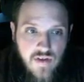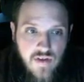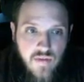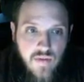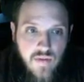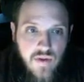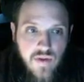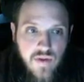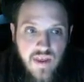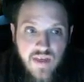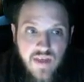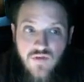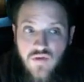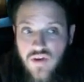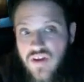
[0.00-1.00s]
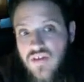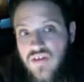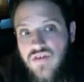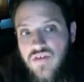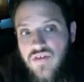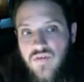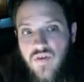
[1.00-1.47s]
We only have
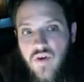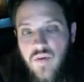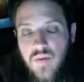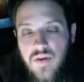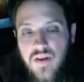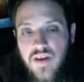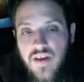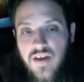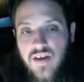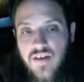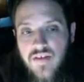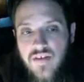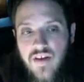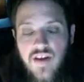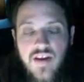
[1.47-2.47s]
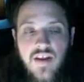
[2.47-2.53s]
traces of carbon dioxide.